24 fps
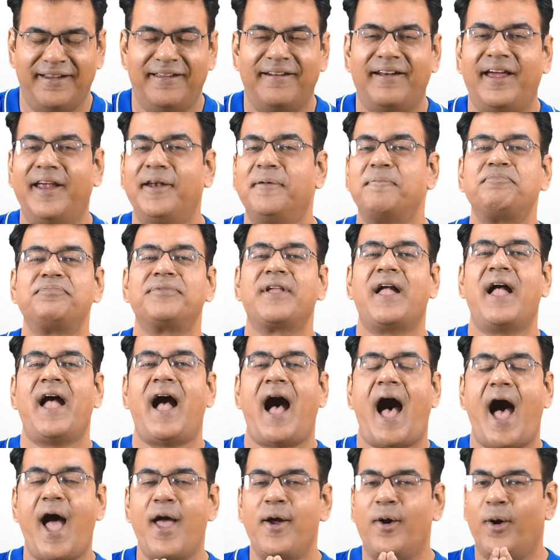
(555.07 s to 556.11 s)
right?
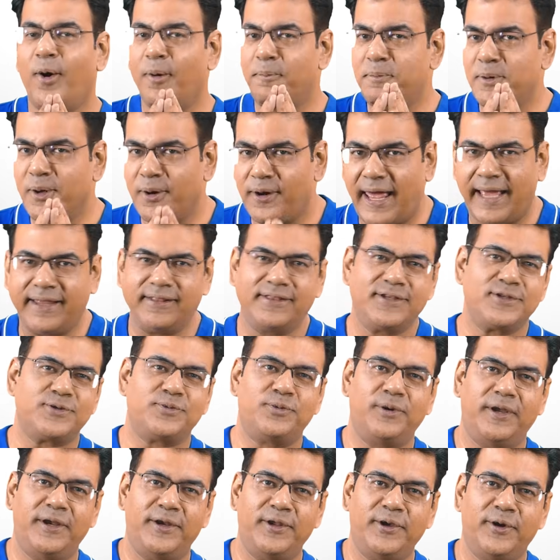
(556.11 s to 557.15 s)
I hope you like this
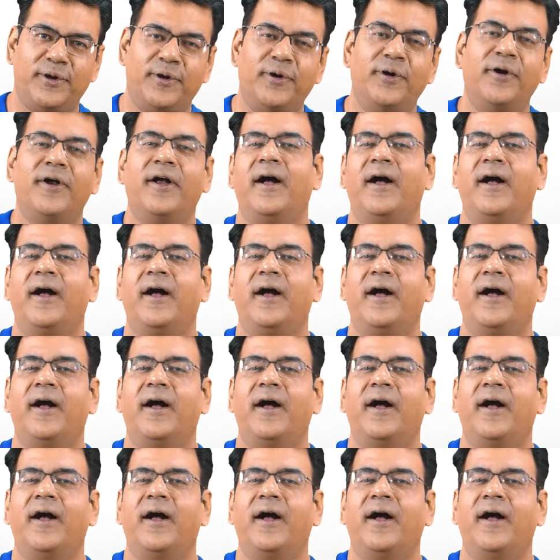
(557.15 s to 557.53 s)
video.